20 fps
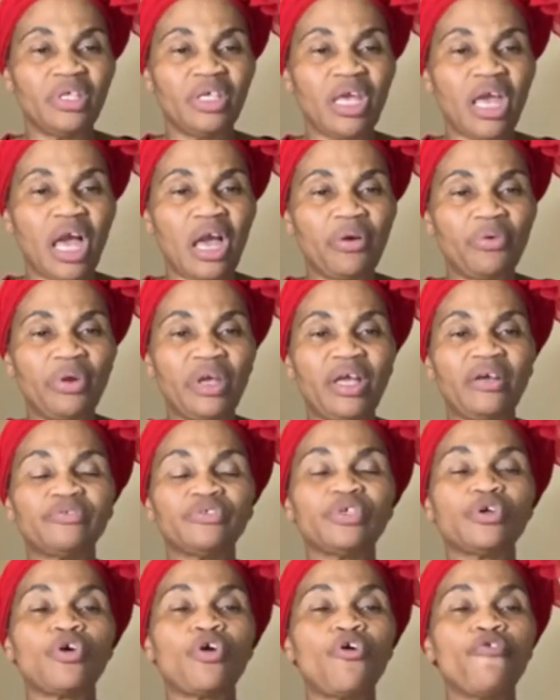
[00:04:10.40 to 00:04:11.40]
and we have to
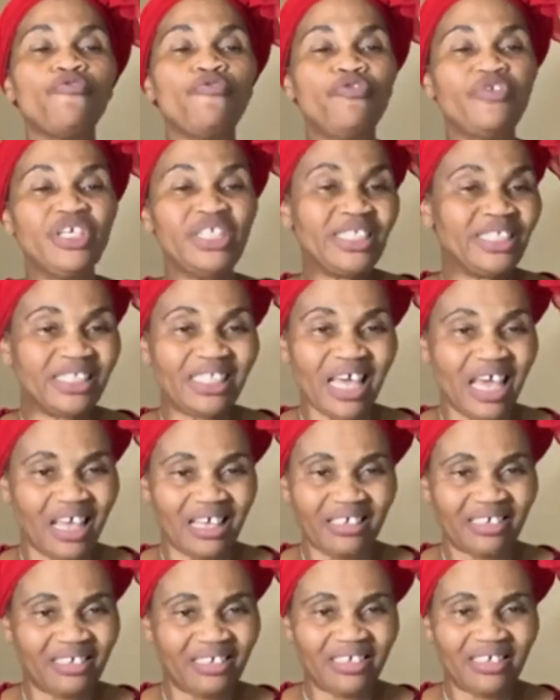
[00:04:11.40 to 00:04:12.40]
convince her
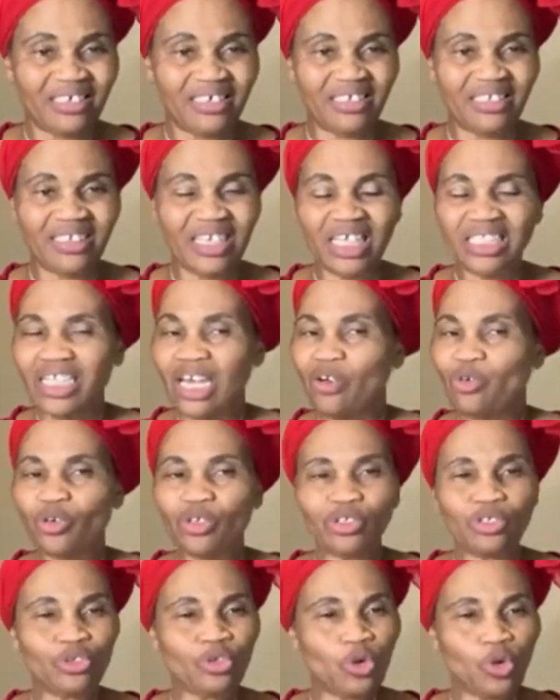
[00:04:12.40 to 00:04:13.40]
that I
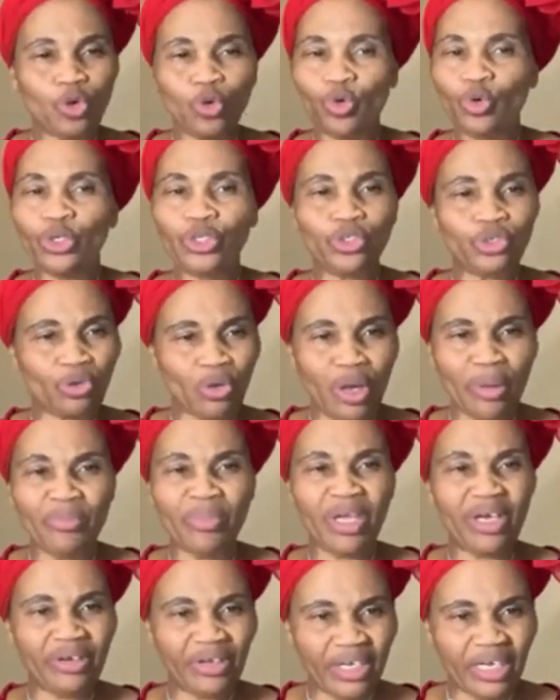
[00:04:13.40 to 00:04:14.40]
was not going to
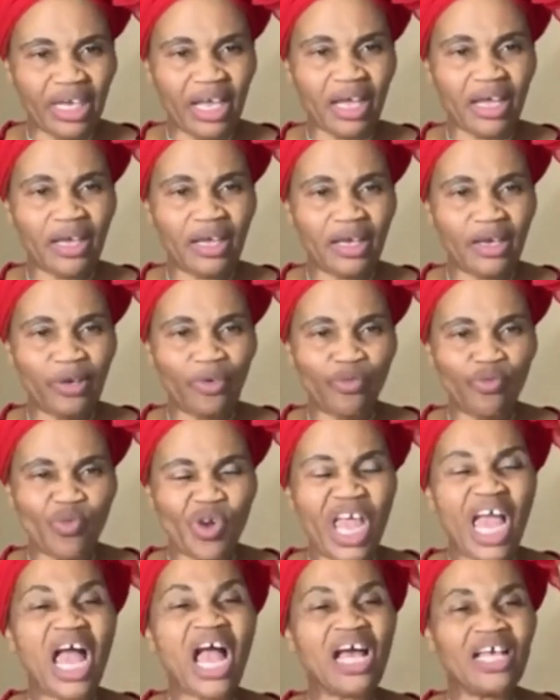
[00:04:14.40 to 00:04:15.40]
America,
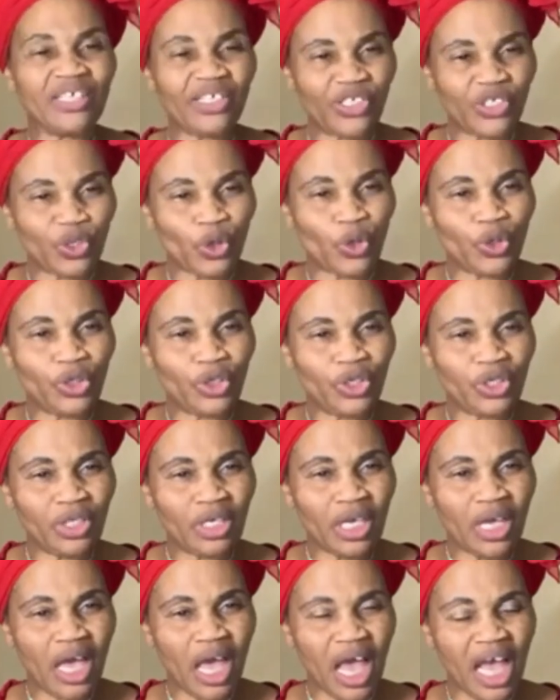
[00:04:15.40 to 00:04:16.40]
where her son
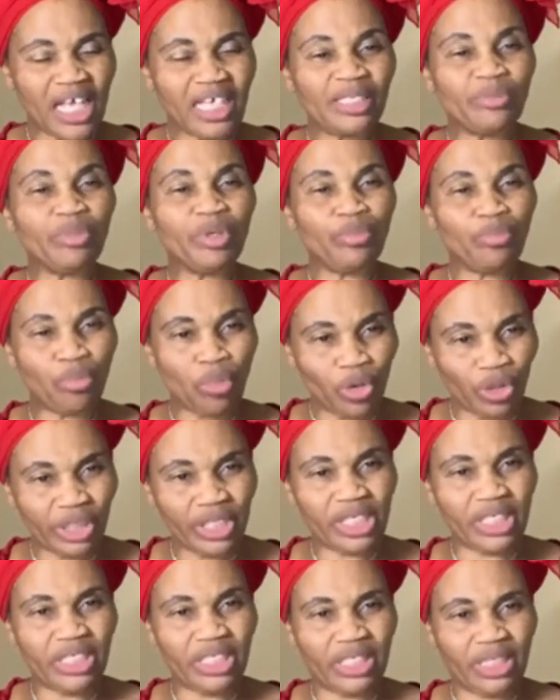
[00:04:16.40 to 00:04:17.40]
has been
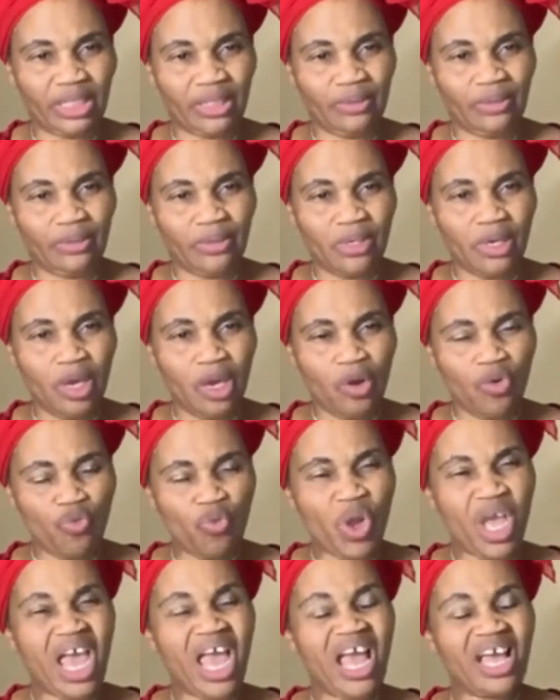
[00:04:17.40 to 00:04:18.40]
murdered,
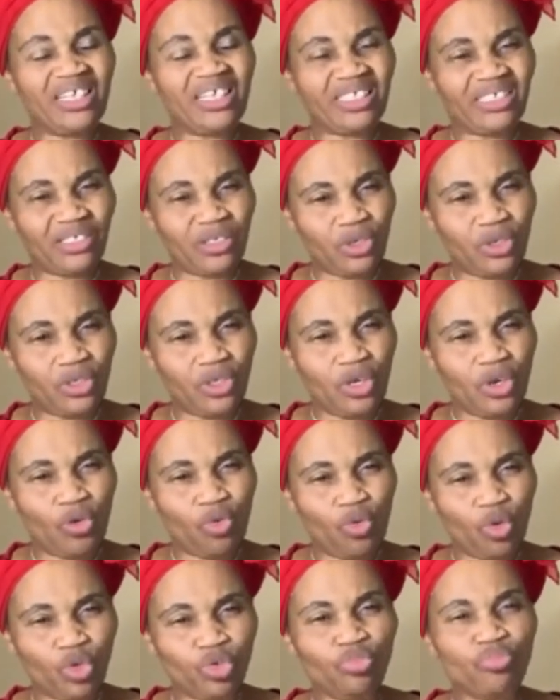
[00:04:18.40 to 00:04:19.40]
where her son
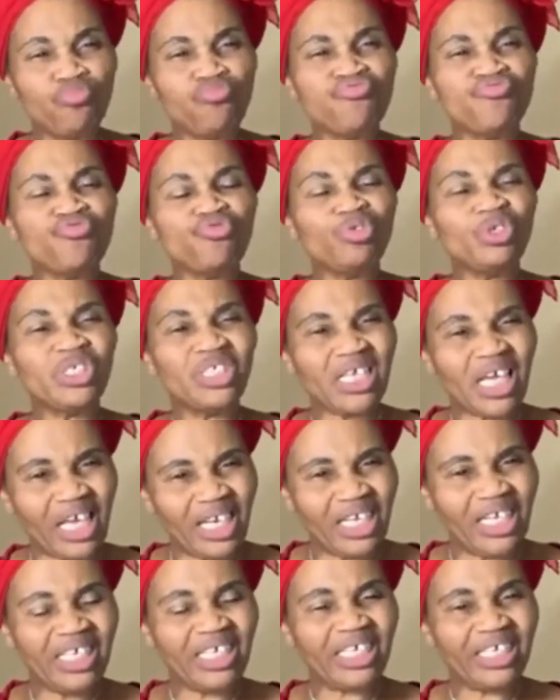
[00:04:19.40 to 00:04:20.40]
was
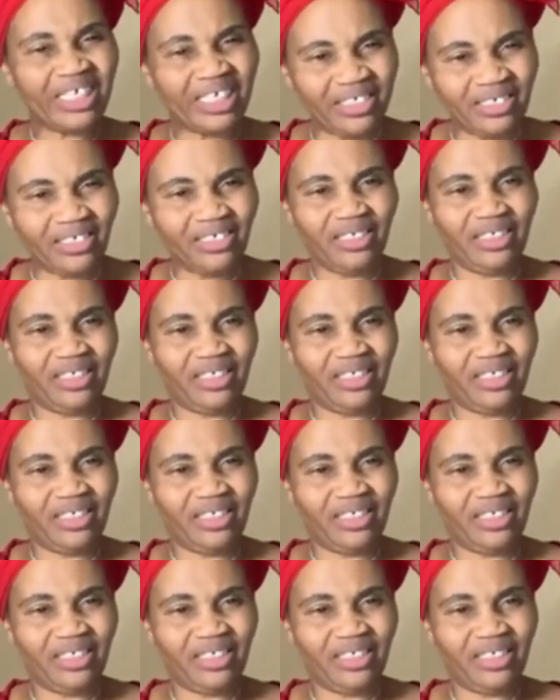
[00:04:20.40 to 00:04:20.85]
brutally killed.